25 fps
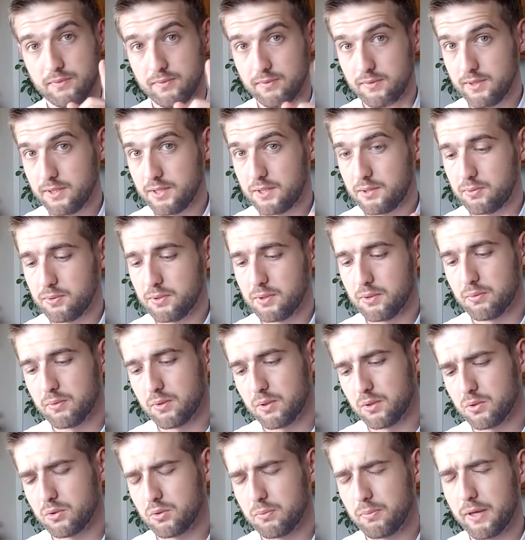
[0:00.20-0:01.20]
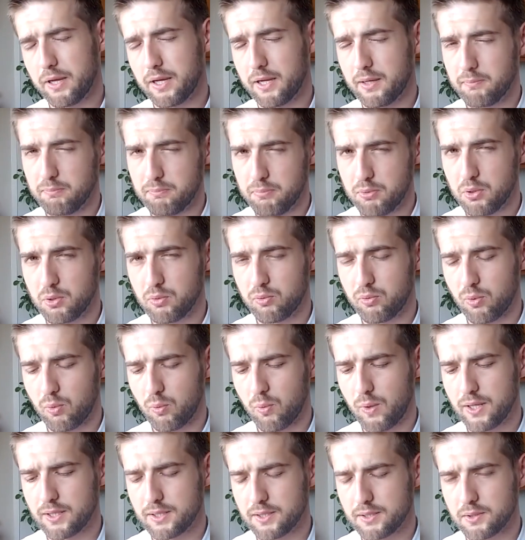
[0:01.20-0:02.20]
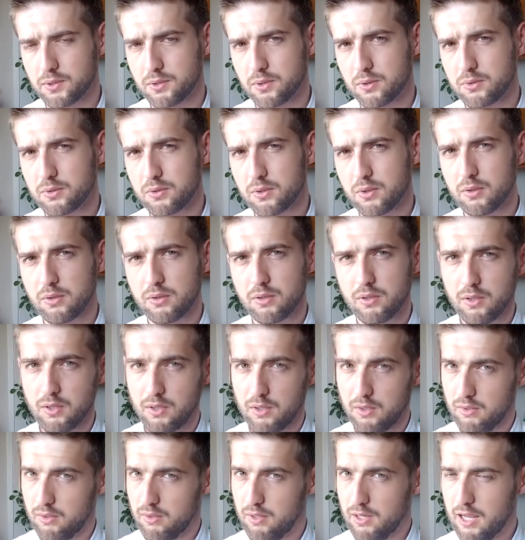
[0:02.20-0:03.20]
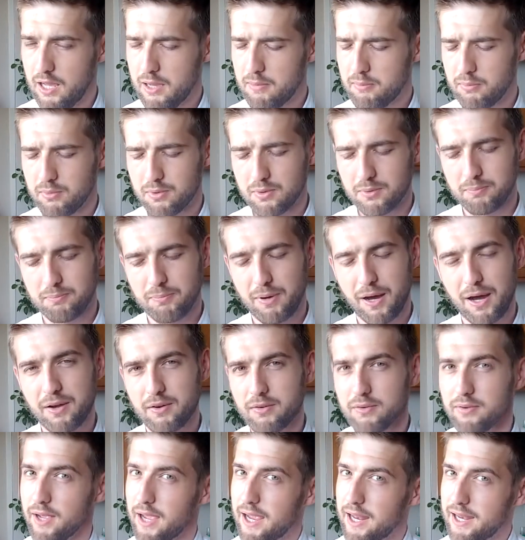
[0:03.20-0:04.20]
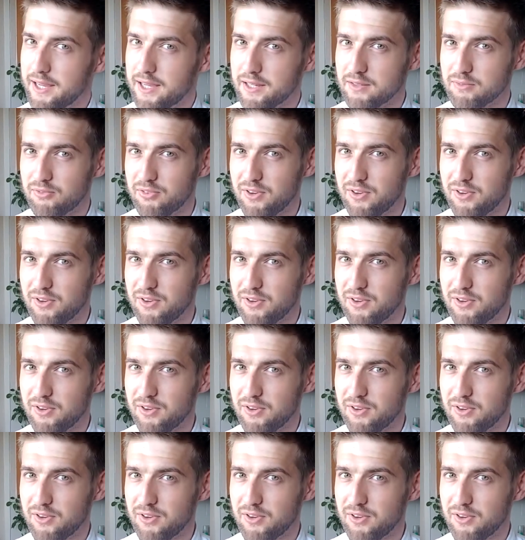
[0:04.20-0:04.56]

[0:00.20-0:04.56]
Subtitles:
This video we're going to make a beautiful white risotto, lemon, butter, elegant